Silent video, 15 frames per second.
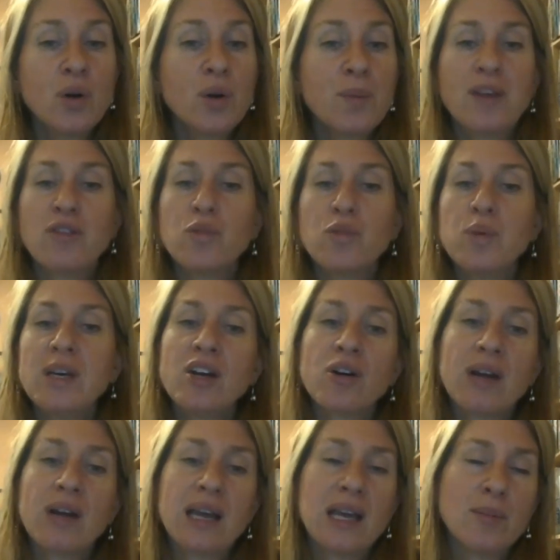if we
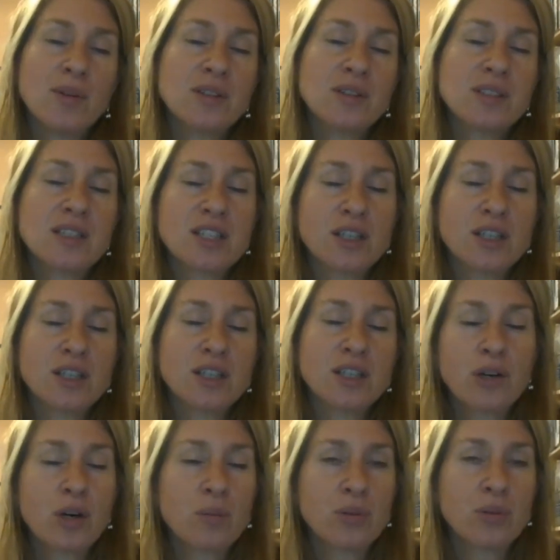are able to slow down
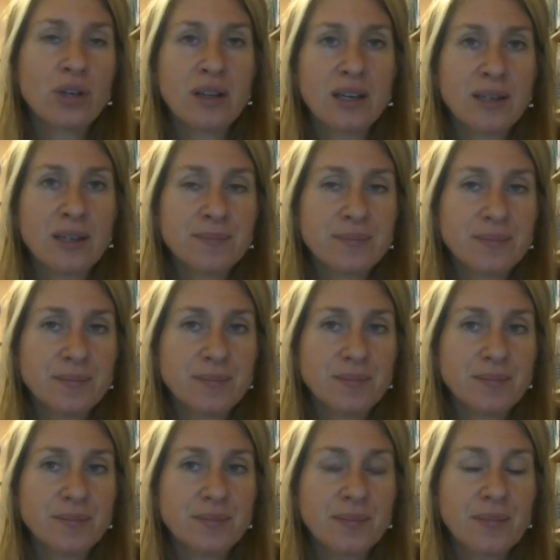our breathing.
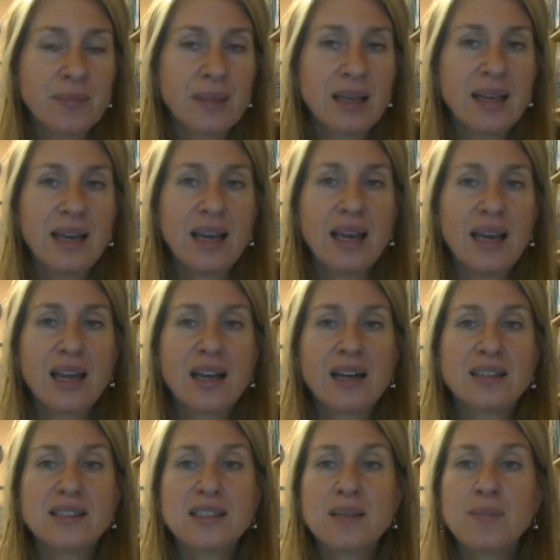
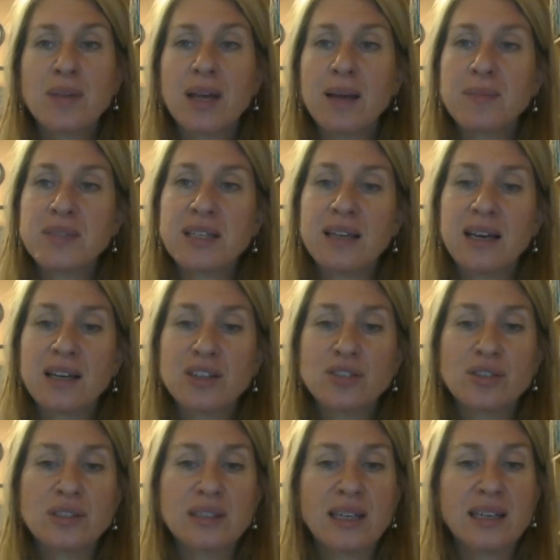And sometimes an
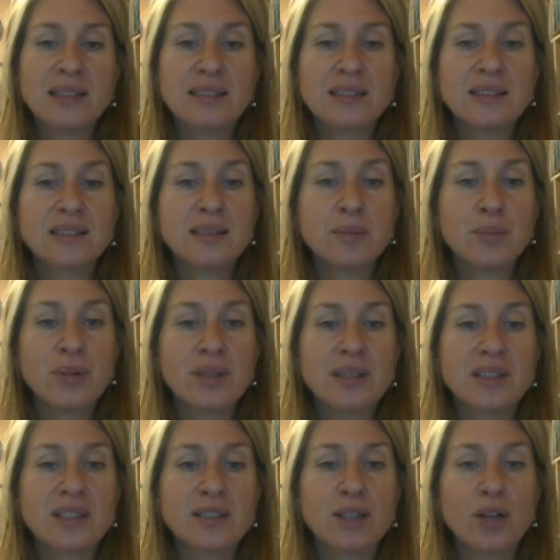exercise as simple
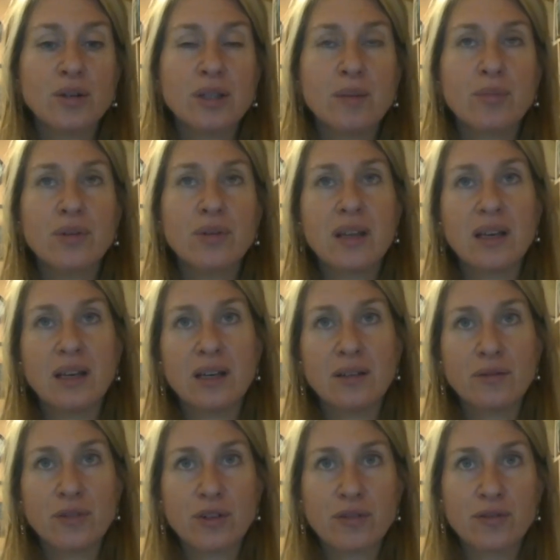as slowly breathing
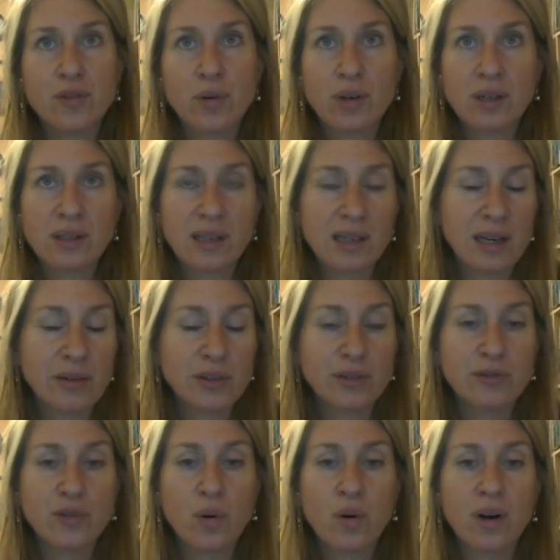in for four, a count of
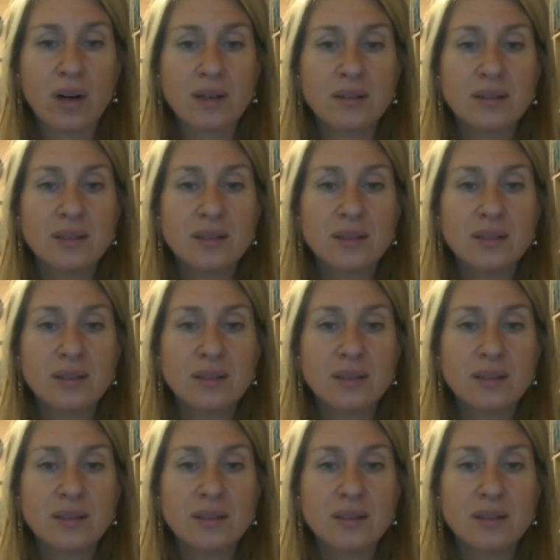four,